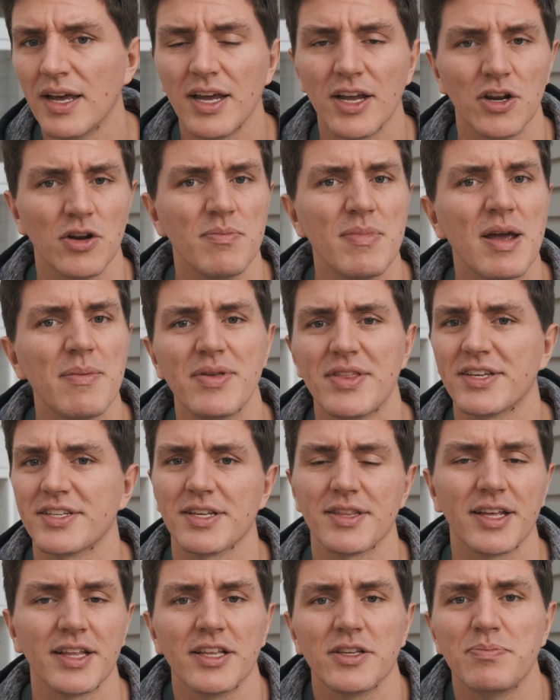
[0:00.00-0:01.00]
You know, maybe there's
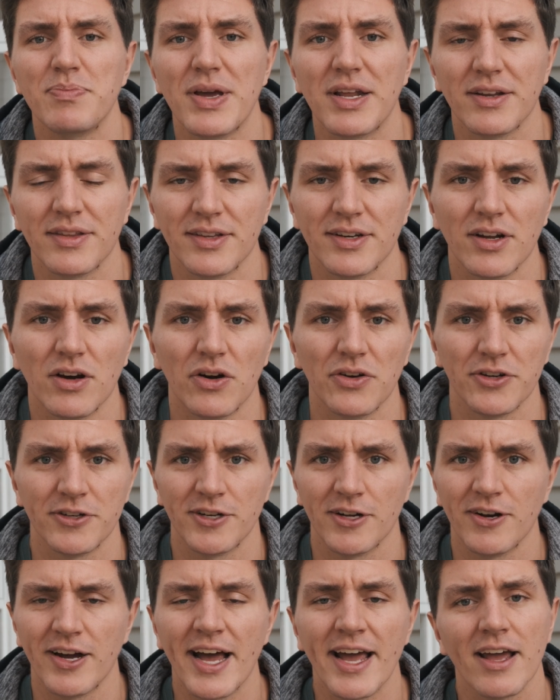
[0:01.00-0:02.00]
something that's better than
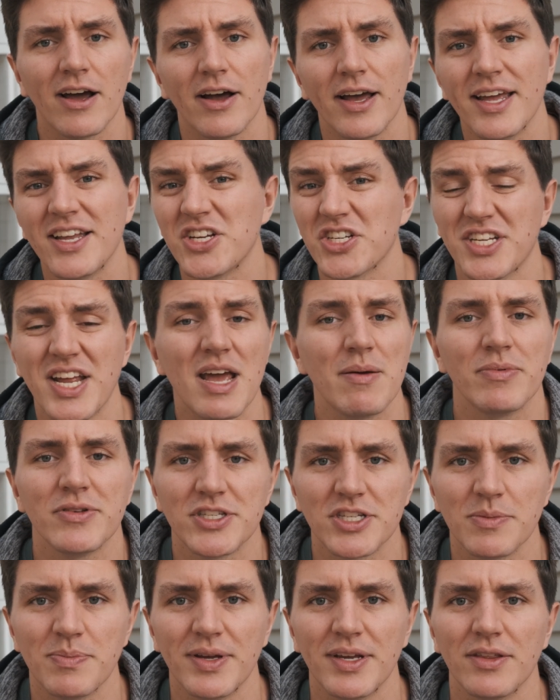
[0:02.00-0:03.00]
Otter.ai. It just
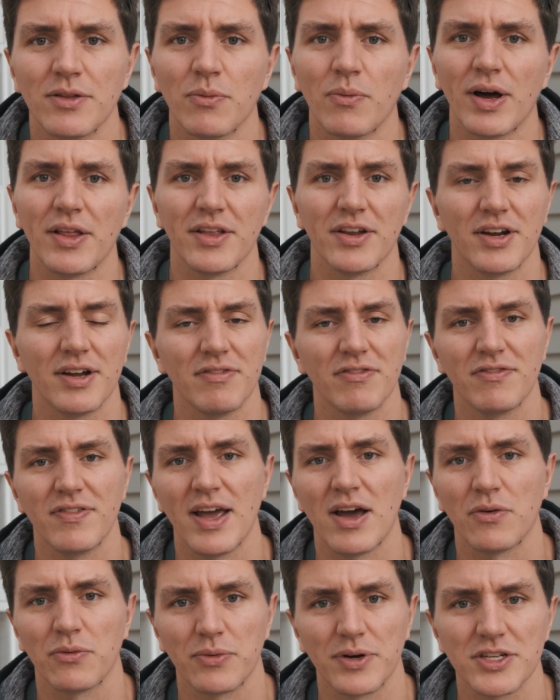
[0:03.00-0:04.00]
happens to be the one that I've
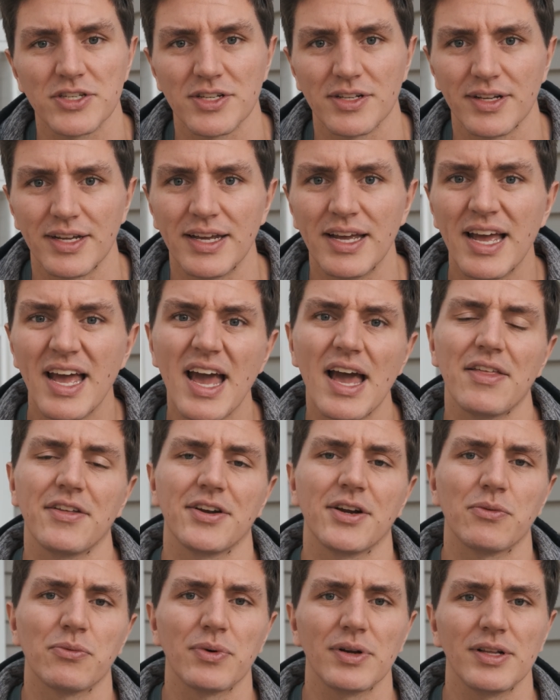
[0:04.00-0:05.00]
found recently and
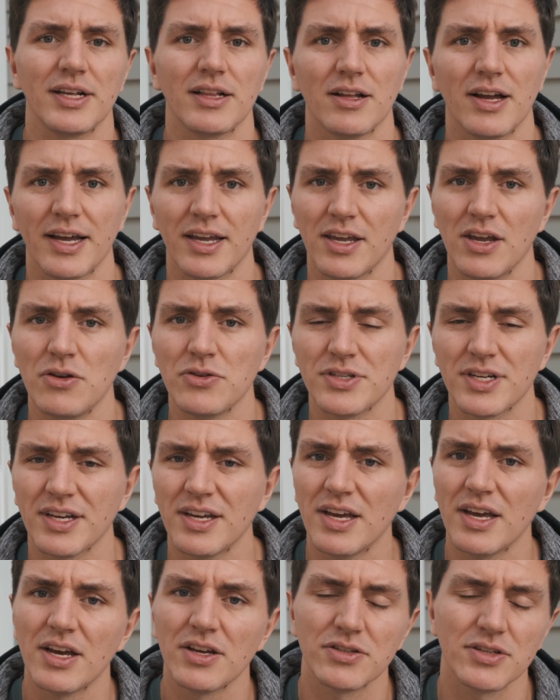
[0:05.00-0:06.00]
that I really like using.
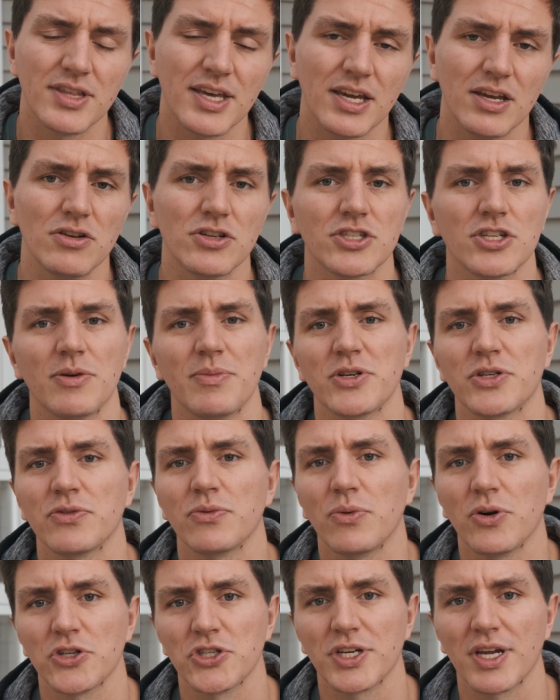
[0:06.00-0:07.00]
So thank you so much
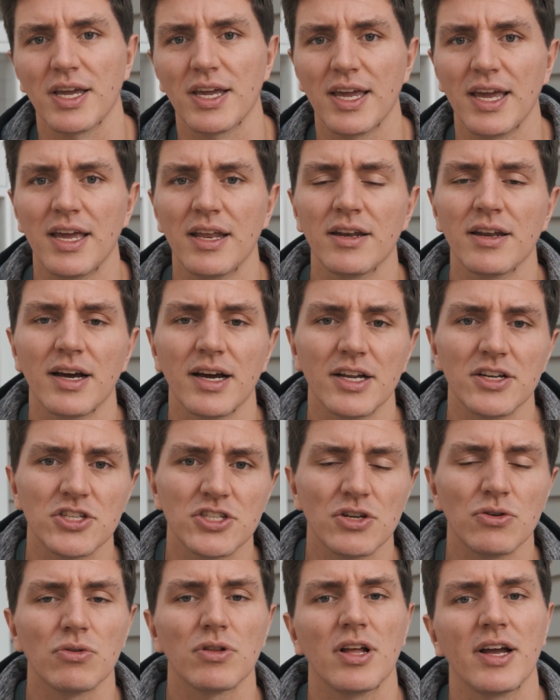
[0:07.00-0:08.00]
for watching again.
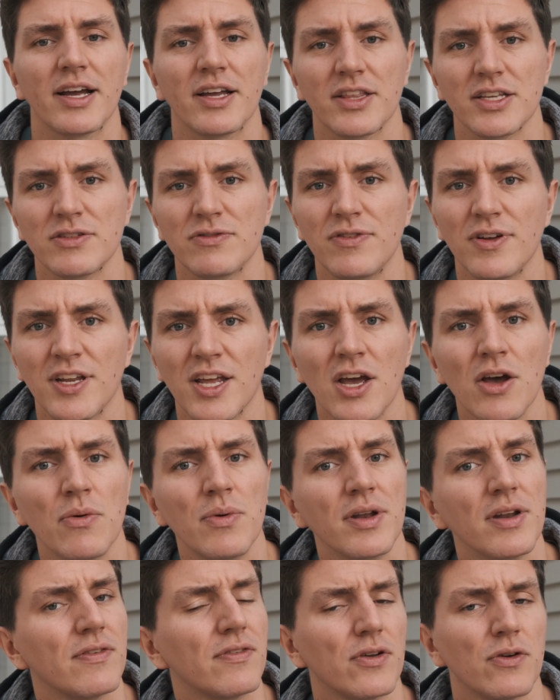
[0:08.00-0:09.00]
Do like this video,
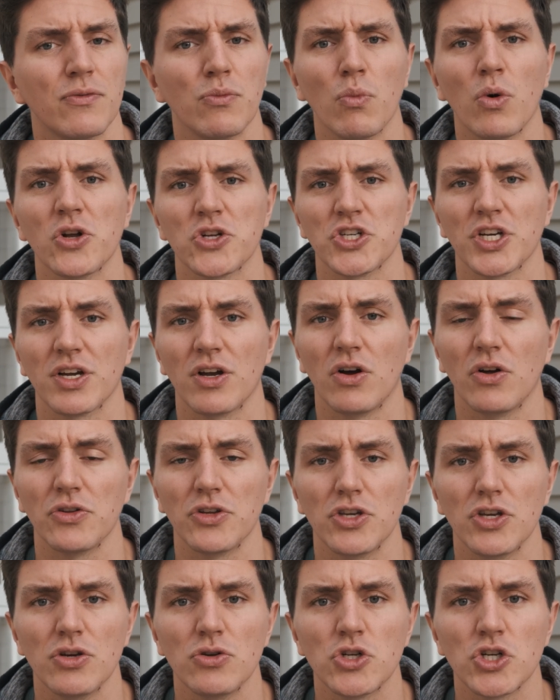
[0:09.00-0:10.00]
and if you're watching
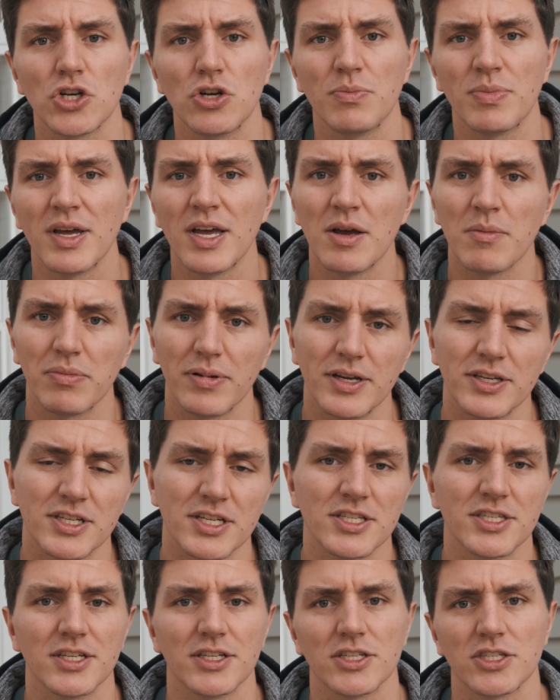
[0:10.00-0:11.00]
on YouTube, please
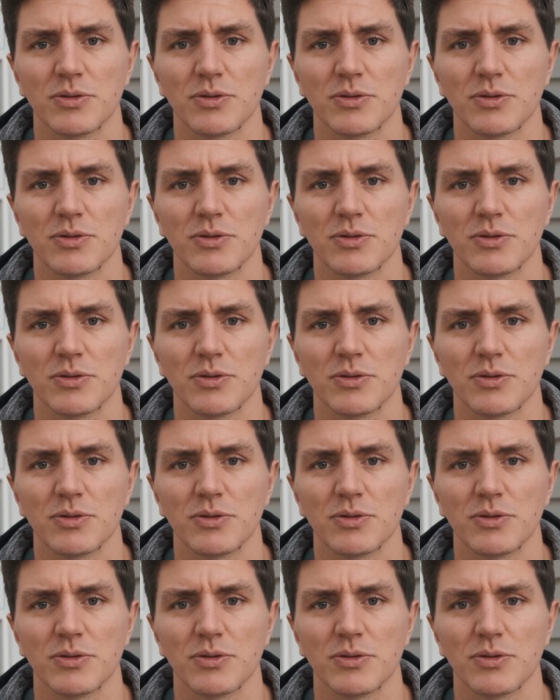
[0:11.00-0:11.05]
consider